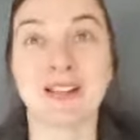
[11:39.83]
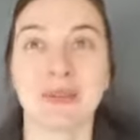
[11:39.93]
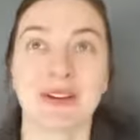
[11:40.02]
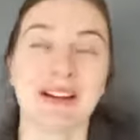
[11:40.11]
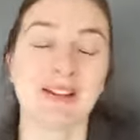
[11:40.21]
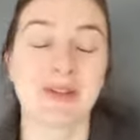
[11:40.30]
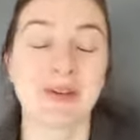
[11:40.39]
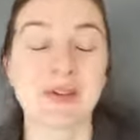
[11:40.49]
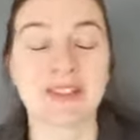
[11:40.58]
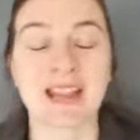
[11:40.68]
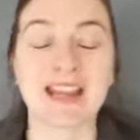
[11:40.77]
living
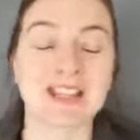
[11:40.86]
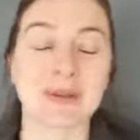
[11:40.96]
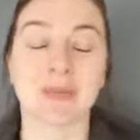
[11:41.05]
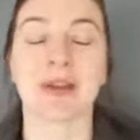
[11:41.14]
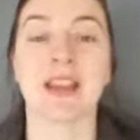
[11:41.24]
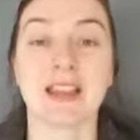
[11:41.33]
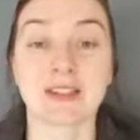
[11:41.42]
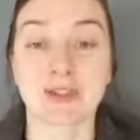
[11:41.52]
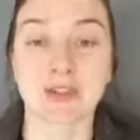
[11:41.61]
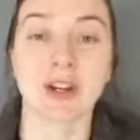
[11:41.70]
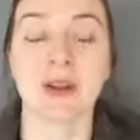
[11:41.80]
with nature, but it's
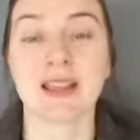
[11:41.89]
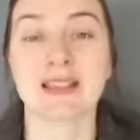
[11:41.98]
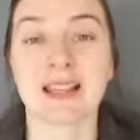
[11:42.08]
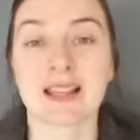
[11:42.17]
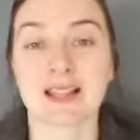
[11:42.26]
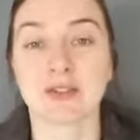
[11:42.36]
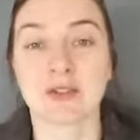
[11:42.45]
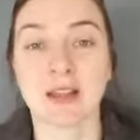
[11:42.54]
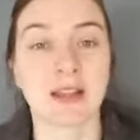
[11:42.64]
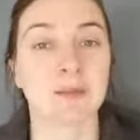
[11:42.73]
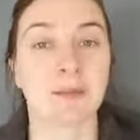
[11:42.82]
true.
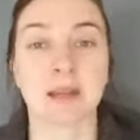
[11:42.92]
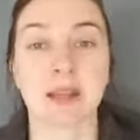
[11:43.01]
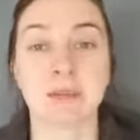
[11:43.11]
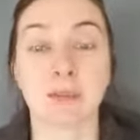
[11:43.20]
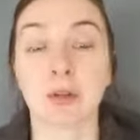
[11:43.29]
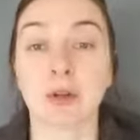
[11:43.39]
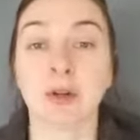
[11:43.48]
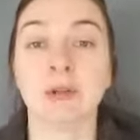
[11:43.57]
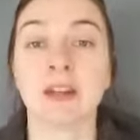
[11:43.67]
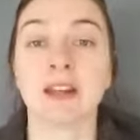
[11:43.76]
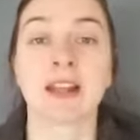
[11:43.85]
It's been
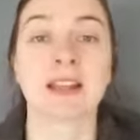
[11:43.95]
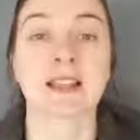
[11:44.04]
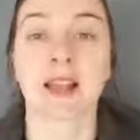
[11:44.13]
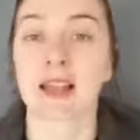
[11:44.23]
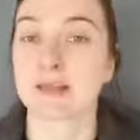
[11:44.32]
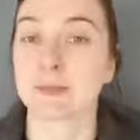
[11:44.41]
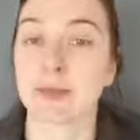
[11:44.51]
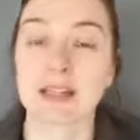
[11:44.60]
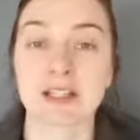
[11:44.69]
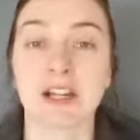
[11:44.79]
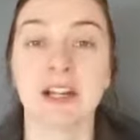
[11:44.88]
proven, it's
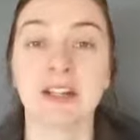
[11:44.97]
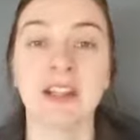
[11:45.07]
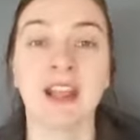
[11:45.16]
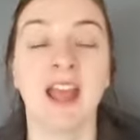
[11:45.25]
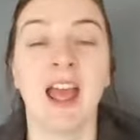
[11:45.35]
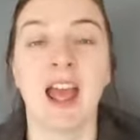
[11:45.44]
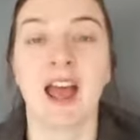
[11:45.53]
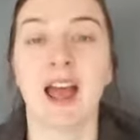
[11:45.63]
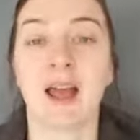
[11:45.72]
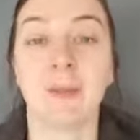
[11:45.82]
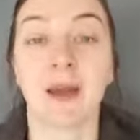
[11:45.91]
been done.
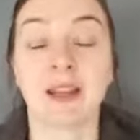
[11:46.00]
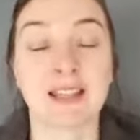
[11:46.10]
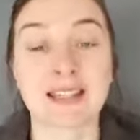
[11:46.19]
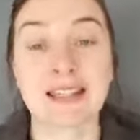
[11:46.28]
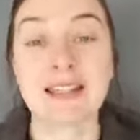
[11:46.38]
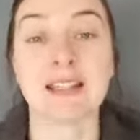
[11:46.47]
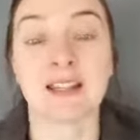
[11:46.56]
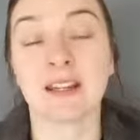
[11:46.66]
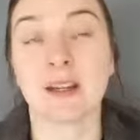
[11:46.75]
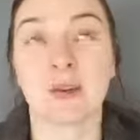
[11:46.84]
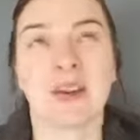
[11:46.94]
And it's easy
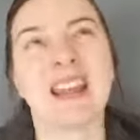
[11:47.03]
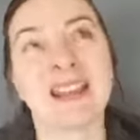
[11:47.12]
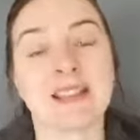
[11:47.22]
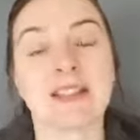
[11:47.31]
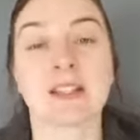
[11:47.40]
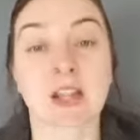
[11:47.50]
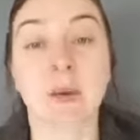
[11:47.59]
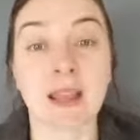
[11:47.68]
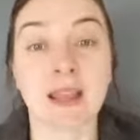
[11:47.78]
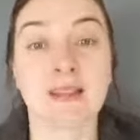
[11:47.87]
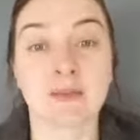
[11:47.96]
to do.
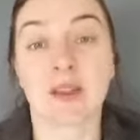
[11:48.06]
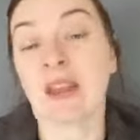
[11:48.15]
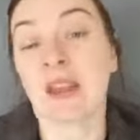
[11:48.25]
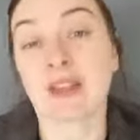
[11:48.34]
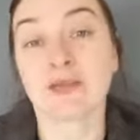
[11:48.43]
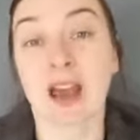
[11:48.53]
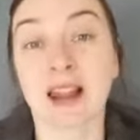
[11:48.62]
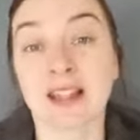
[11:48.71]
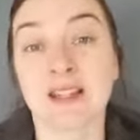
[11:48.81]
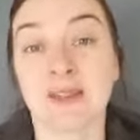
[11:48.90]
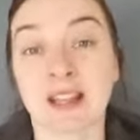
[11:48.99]
It is
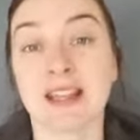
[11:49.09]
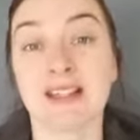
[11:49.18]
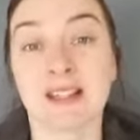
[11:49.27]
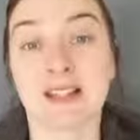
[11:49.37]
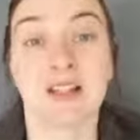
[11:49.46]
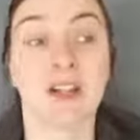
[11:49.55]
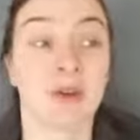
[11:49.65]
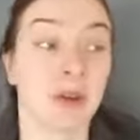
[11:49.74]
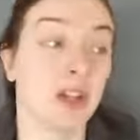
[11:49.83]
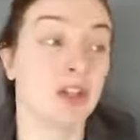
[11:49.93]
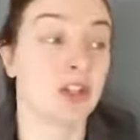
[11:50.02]
relatively easy to do.
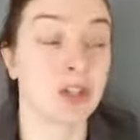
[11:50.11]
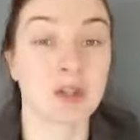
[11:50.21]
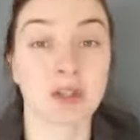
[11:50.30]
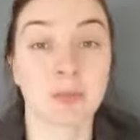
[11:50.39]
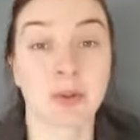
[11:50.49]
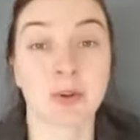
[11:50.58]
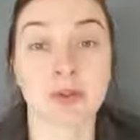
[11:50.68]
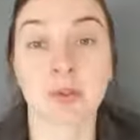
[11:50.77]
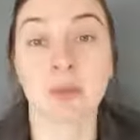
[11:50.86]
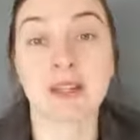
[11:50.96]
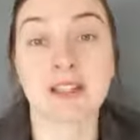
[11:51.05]
Choose to put some
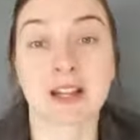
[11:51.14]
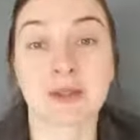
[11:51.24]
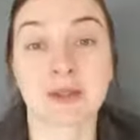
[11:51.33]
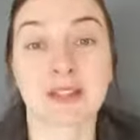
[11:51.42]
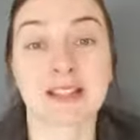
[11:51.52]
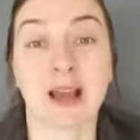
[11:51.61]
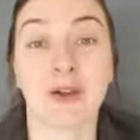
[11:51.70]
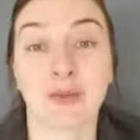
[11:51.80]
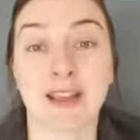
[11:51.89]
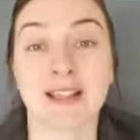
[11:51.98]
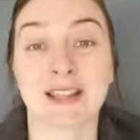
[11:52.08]
windows on the
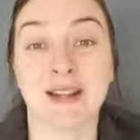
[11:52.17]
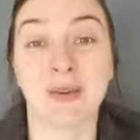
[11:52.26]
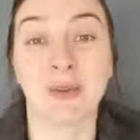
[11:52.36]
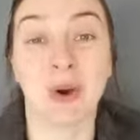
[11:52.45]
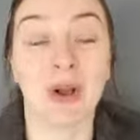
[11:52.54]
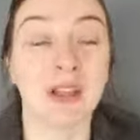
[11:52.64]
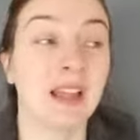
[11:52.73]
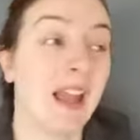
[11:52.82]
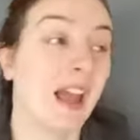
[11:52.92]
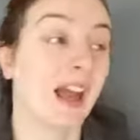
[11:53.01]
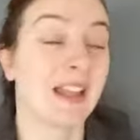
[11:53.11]
south-facing wall
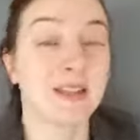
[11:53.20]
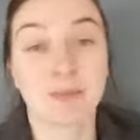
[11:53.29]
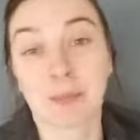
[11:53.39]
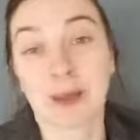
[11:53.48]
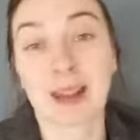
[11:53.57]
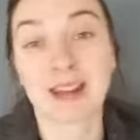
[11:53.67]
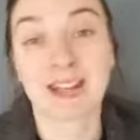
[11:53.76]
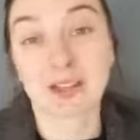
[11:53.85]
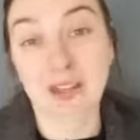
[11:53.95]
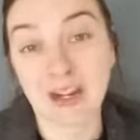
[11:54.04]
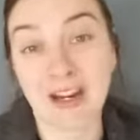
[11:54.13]
and plant a
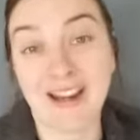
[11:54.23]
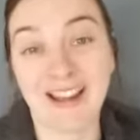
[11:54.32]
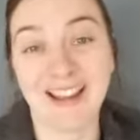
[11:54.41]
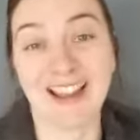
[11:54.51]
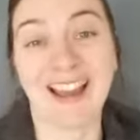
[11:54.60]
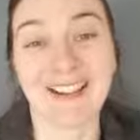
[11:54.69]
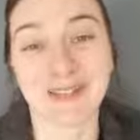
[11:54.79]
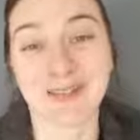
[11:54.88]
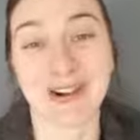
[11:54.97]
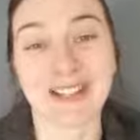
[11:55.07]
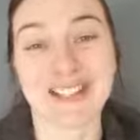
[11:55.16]
tree in
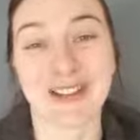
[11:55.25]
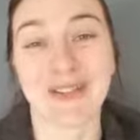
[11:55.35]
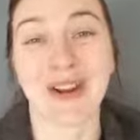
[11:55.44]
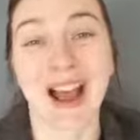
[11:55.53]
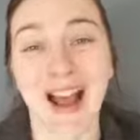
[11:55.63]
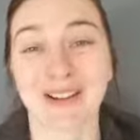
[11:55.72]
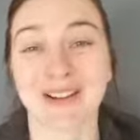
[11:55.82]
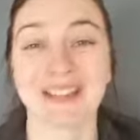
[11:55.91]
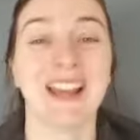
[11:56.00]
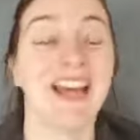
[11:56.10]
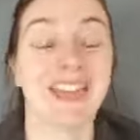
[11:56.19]
front of your house.
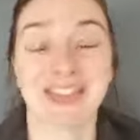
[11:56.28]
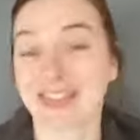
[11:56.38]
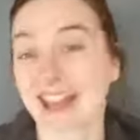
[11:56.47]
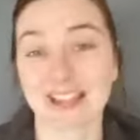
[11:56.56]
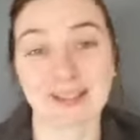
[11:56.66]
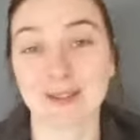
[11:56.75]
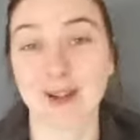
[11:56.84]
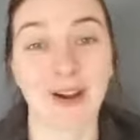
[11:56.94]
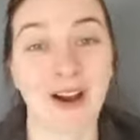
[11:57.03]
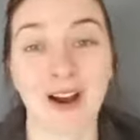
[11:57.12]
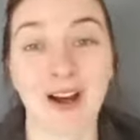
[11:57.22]
That's not a
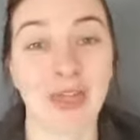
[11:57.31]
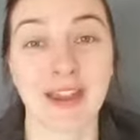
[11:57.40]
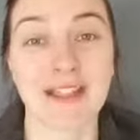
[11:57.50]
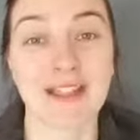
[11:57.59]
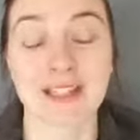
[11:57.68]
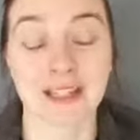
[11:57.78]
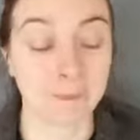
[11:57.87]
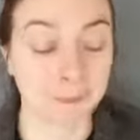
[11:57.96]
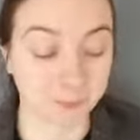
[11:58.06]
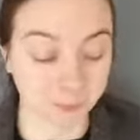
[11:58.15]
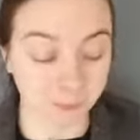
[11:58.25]
hard thing to do.
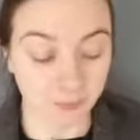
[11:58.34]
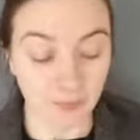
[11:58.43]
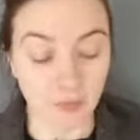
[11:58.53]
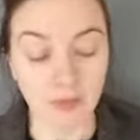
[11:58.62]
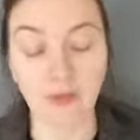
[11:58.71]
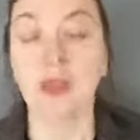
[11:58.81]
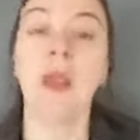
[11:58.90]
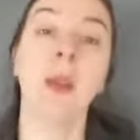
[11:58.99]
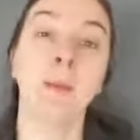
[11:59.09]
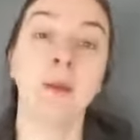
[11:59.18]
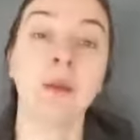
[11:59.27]

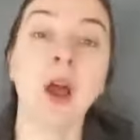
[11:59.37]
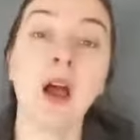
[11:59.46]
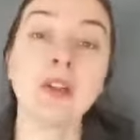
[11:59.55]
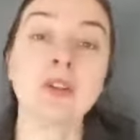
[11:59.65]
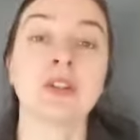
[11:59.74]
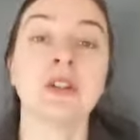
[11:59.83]
But you can't do